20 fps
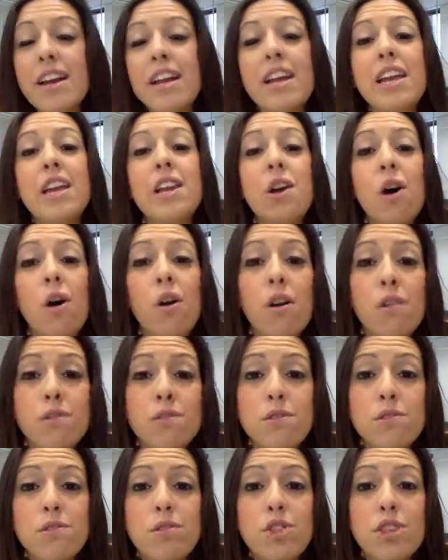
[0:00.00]
in all of
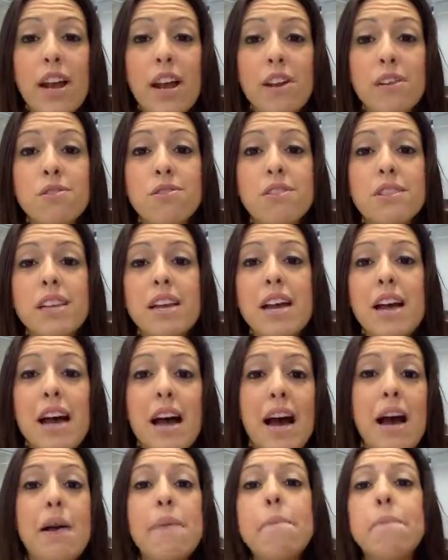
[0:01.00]
those channels,
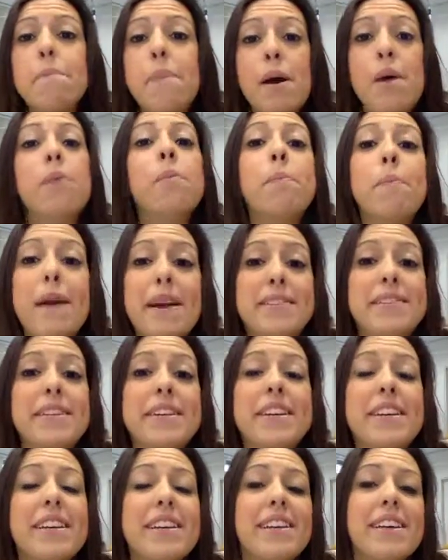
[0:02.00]
I'm Bel
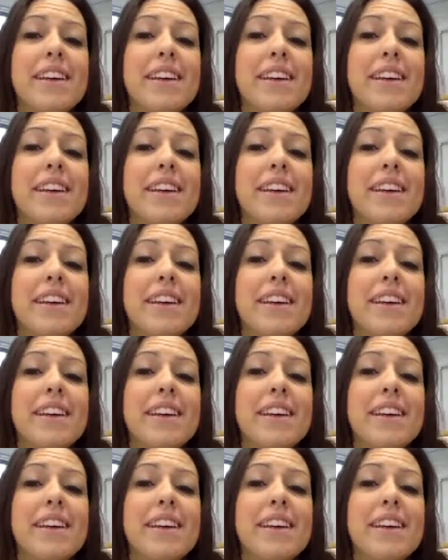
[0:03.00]
Pesce.